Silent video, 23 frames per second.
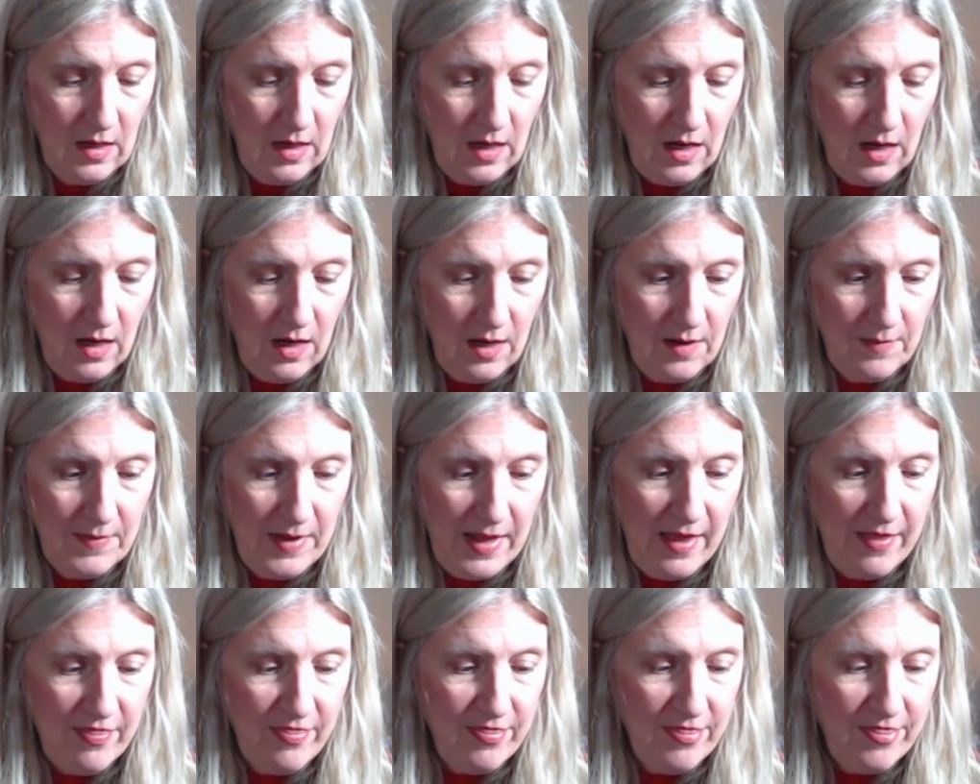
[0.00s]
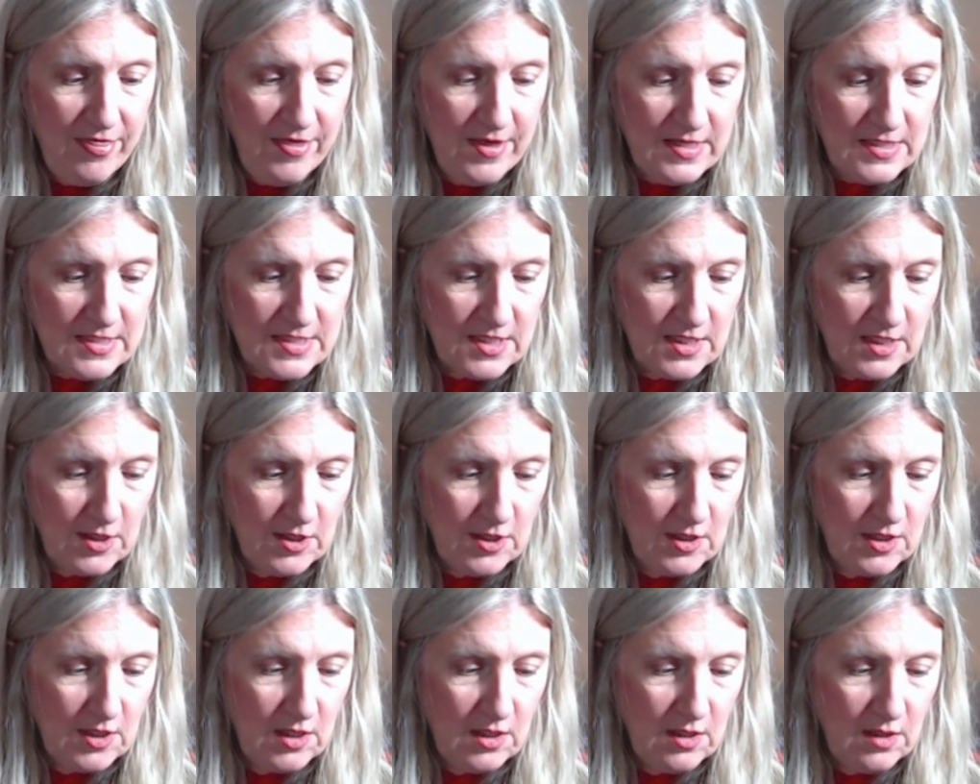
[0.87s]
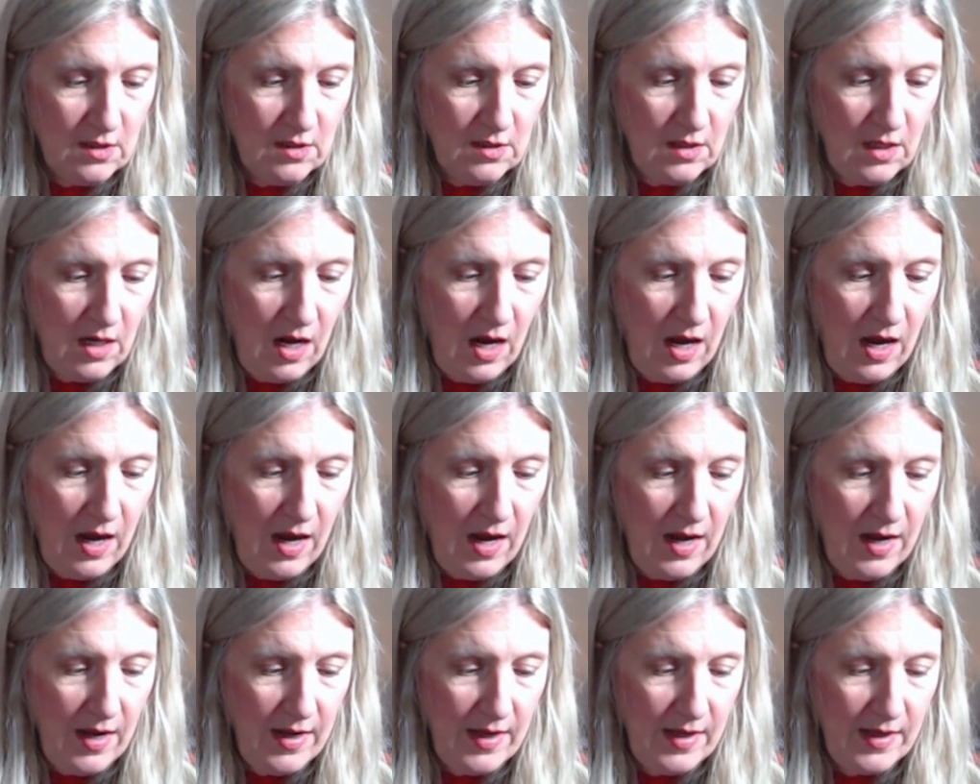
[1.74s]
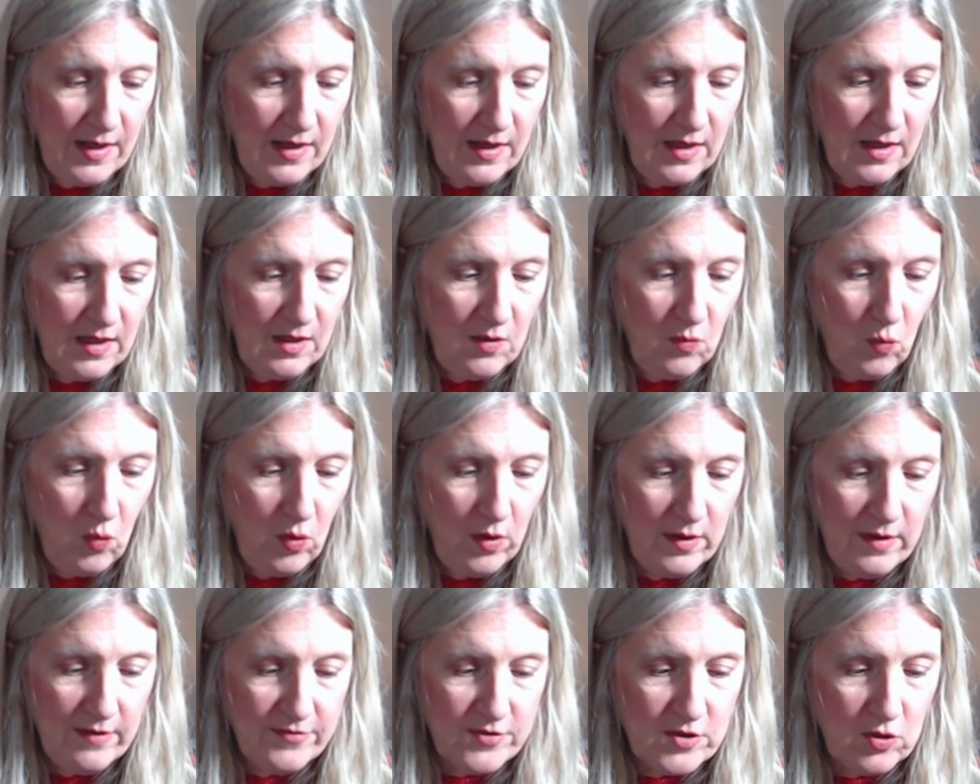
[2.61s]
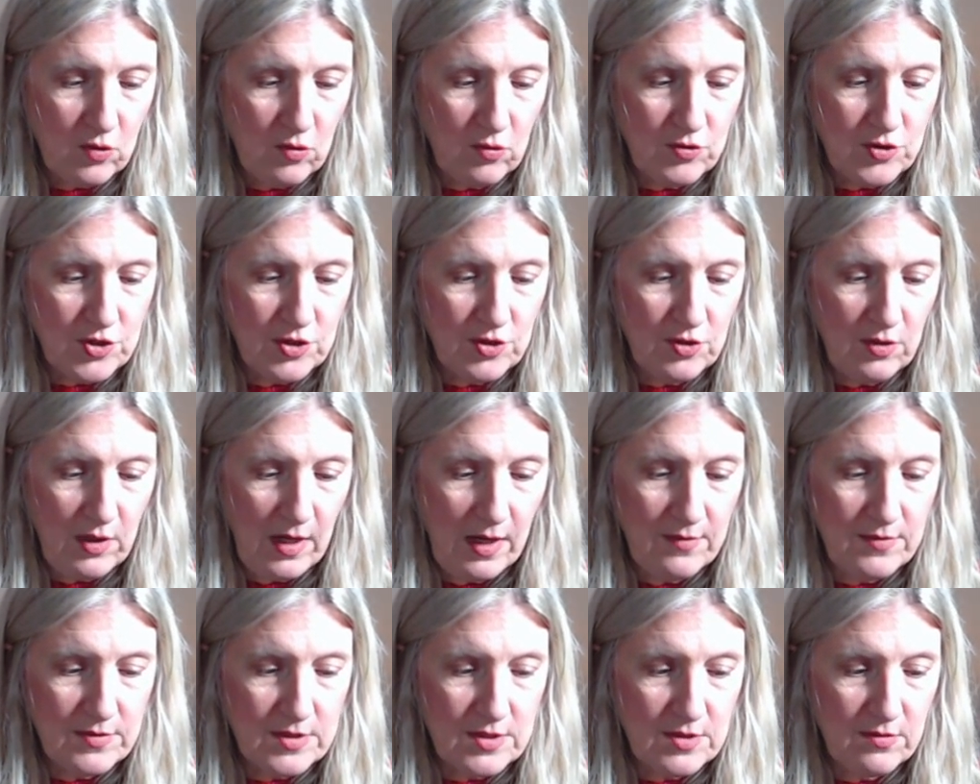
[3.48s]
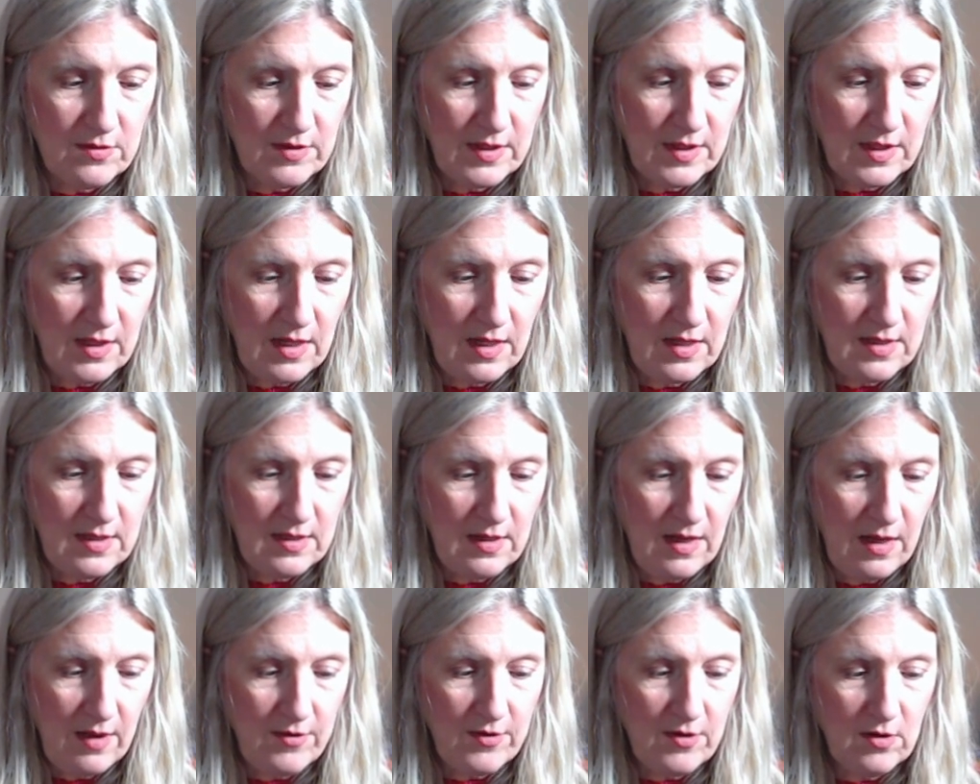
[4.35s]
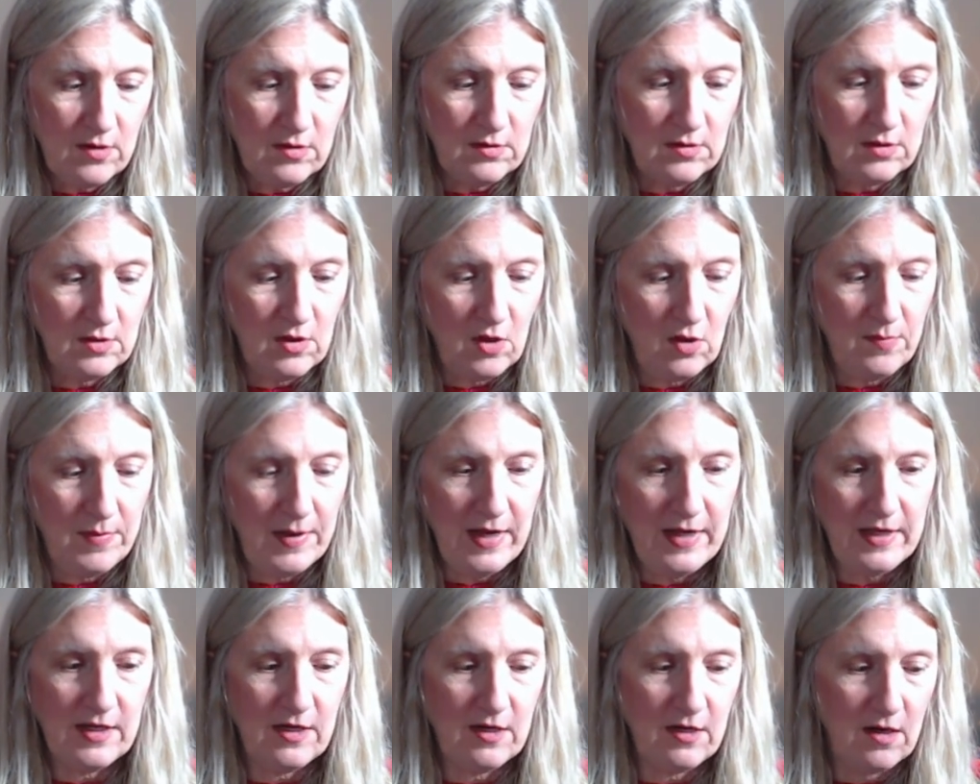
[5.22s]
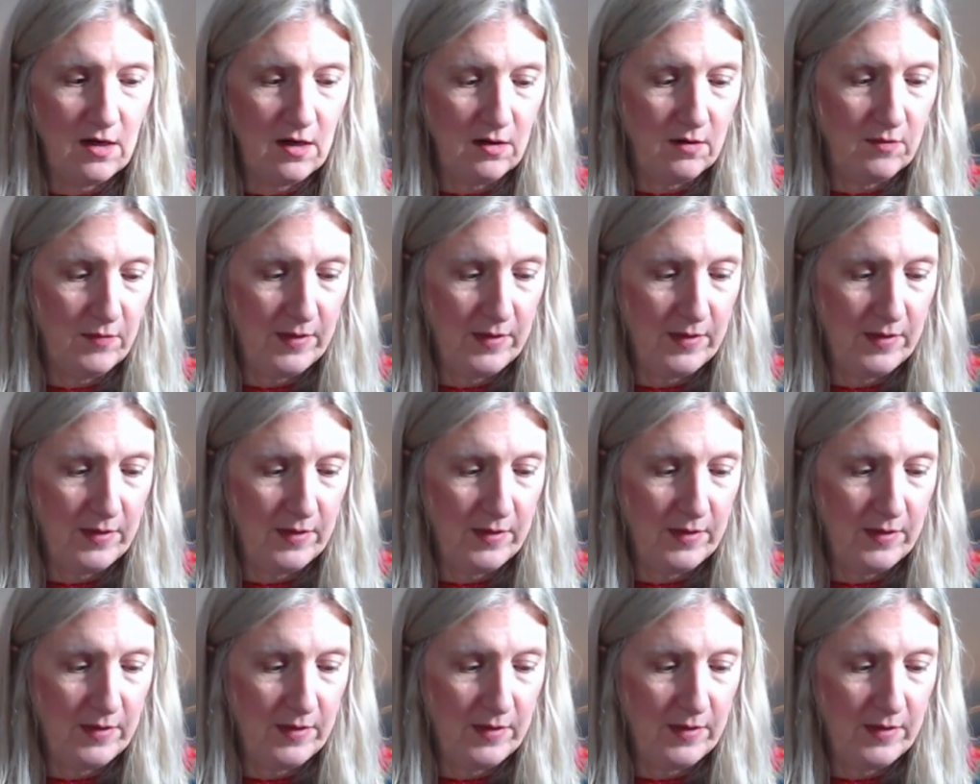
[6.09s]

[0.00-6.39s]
Um, and this year, I would have told you I was doing another low by year.